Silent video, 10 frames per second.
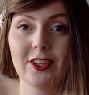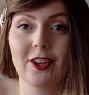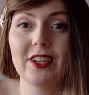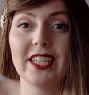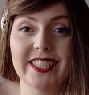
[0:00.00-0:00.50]

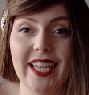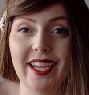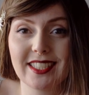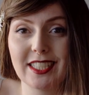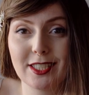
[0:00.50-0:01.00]
Gunne
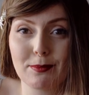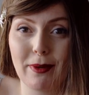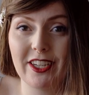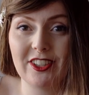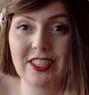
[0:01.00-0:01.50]
Sax
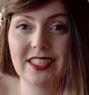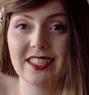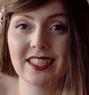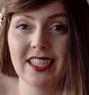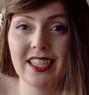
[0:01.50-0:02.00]
inspired
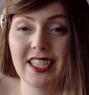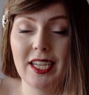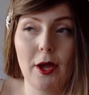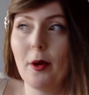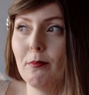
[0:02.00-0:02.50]

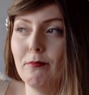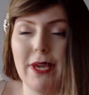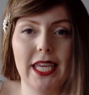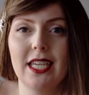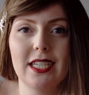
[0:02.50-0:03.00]

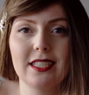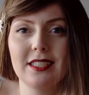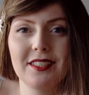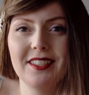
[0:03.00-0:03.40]
make